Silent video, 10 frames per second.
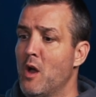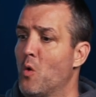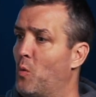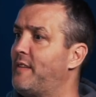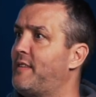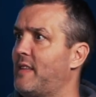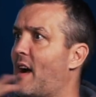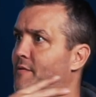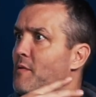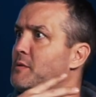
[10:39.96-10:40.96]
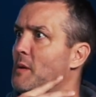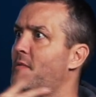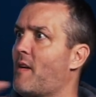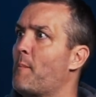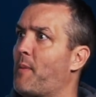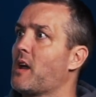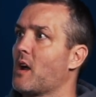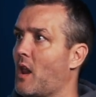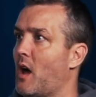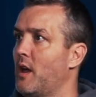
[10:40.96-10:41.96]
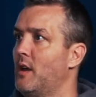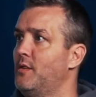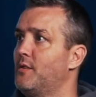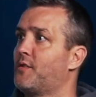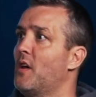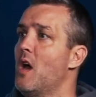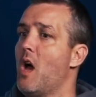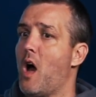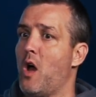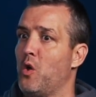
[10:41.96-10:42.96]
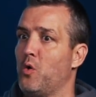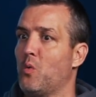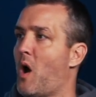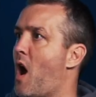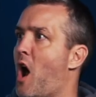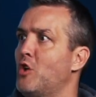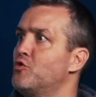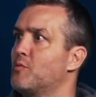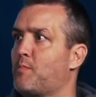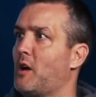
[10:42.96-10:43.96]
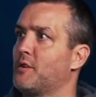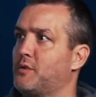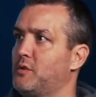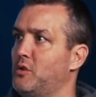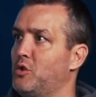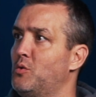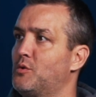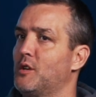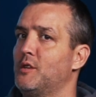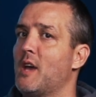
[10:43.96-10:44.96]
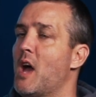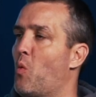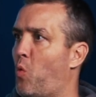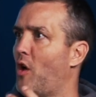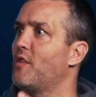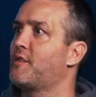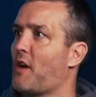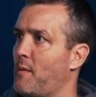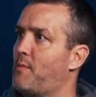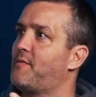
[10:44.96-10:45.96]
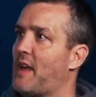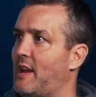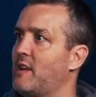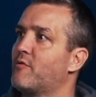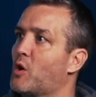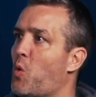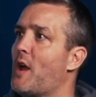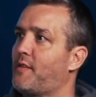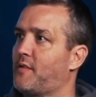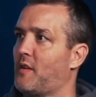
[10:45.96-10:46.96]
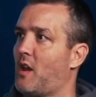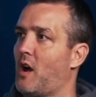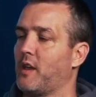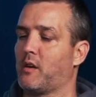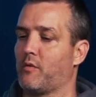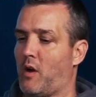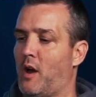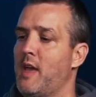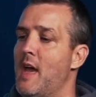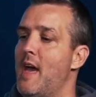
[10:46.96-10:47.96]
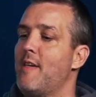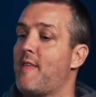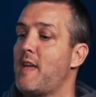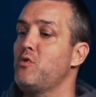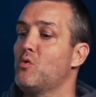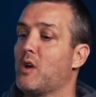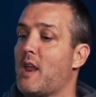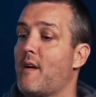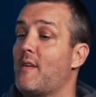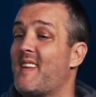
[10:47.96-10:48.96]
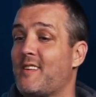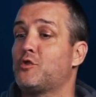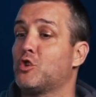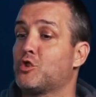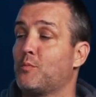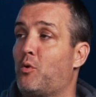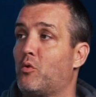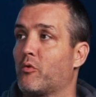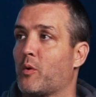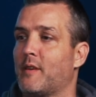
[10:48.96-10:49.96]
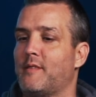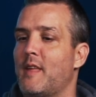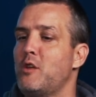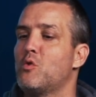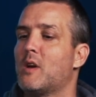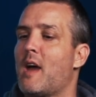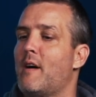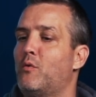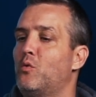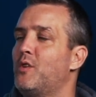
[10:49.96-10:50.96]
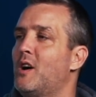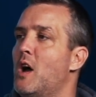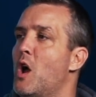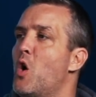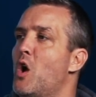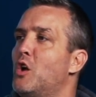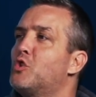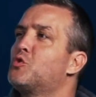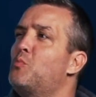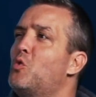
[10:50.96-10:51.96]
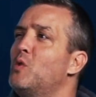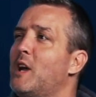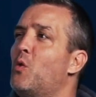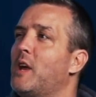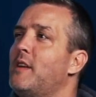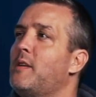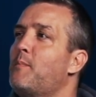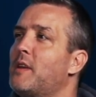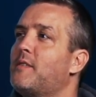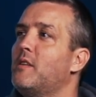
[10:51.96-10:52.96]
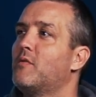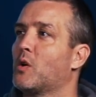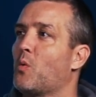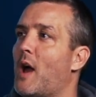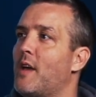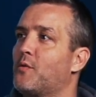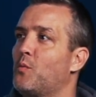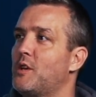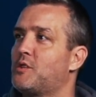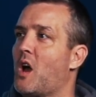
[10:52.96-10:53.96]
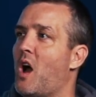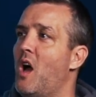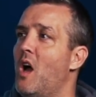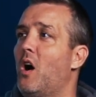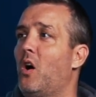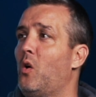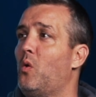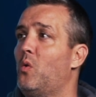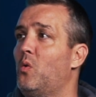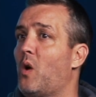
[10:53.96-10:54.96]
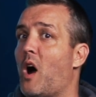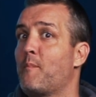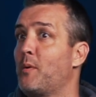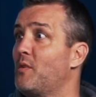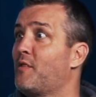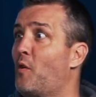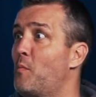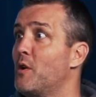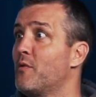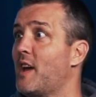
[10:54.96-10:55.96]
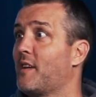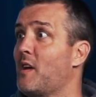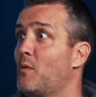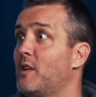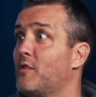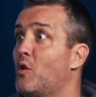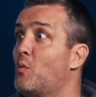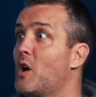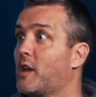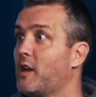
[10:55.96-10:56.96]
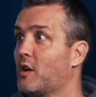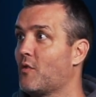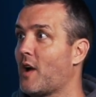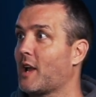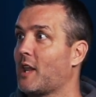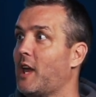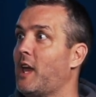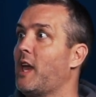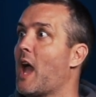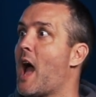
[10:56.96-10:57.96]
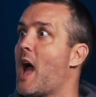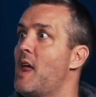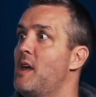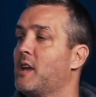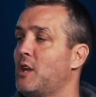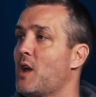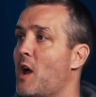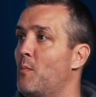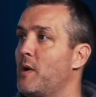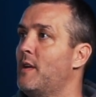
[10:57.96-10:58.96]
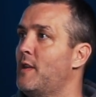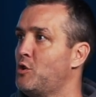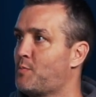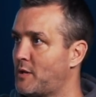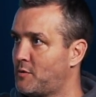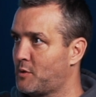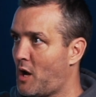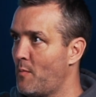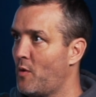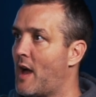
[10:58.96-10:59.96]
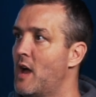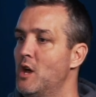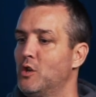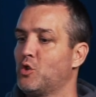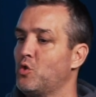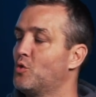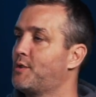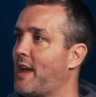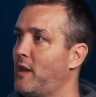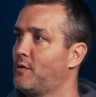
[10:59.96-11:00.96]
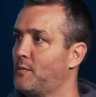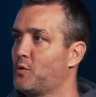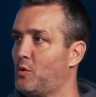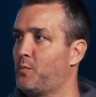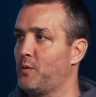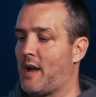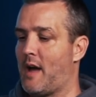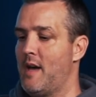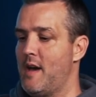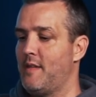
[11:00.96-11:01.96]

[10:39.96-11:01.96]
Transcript: We see that from some of our bigger clients who are 100 plus users, what the type of daily requests are like, right? Then you're going to have, and that's just support requests, and then you're going to have all the small little itty bitty requests, which are, oh, I built this formula in Excel and it's not working correctly, and can you help me? And then you spend some time on that. So your day is absorbed with that.